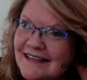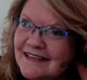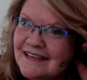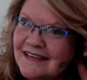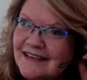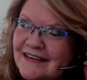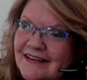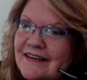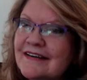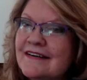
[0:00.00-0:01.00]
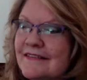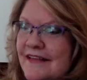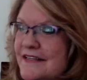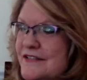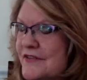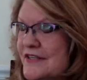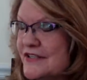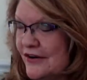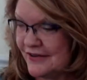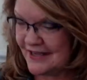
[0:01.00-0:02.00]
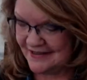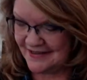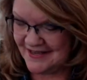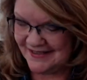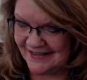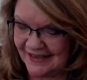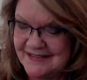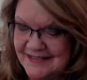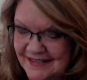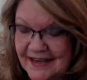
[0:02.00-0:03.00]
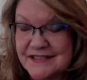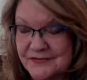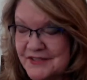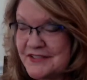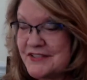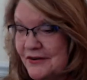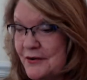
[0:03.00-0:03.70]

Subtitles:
Oh, thanks for the joke. I did ask for the joke.